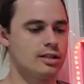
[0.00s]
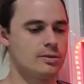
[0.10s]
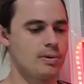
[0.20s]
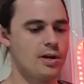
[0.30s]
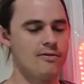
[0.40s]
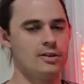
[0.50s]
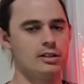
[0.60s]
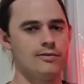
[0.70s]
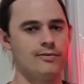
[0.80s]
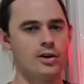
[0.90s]
And it's
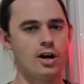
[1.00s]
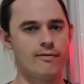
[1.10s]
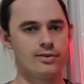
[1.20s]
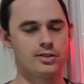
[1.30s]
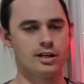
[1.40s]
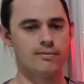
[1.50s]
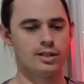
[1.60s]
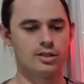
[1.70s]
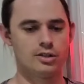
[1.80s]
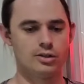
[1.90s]
perfectly fine for
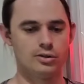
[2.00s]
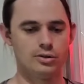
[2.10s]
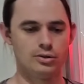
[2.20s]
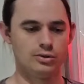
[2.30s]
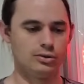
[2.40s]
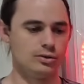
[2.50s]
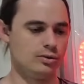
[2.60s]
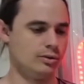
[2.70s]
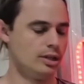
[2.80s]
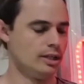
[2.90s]
someone
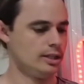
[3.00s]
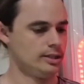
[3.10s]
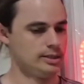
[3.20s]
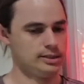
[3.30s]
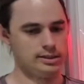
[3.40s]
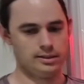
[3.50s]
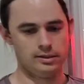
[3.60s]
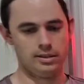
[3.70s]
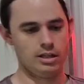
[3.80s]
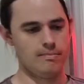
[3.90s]
to,
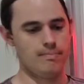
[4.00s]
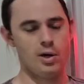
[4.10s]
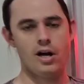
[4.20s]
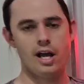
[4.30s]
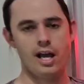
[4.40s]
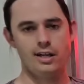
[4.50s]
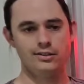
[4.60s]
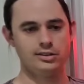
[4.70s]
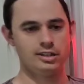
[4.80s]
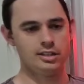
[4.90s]
you know, buy a
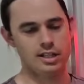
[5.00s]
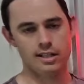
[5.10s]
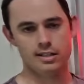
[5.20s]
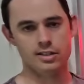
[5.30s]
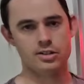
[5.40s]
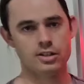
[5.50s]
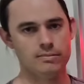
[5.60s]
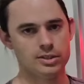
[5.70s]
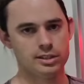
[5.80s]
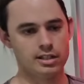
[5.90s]
house and in 10 years'
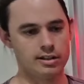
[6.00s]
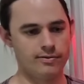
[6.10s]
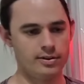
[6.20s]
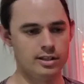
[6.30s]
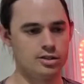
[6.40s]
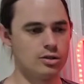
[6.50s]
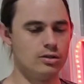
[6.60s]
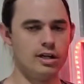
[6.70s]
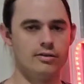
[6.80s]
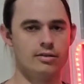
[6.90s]
time sell it for
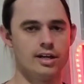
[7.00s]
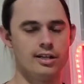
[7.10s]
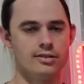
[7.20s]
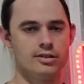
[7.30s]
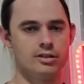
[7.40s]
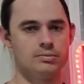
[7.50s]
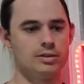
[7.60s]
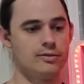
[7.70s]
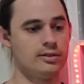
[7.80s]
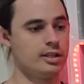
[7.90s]
$200,000
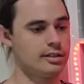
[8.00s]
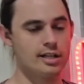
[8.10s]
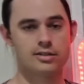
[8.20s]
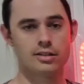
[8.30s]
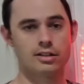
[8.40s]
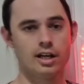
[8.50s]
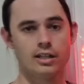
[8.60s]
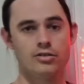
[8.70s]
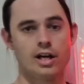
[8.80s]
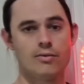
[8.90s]
profit. Like, that's
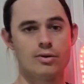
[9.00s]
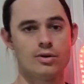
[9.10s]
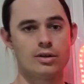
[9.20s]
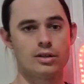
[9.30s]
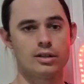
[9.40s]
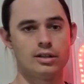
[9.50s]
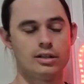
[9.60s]
okay, great work.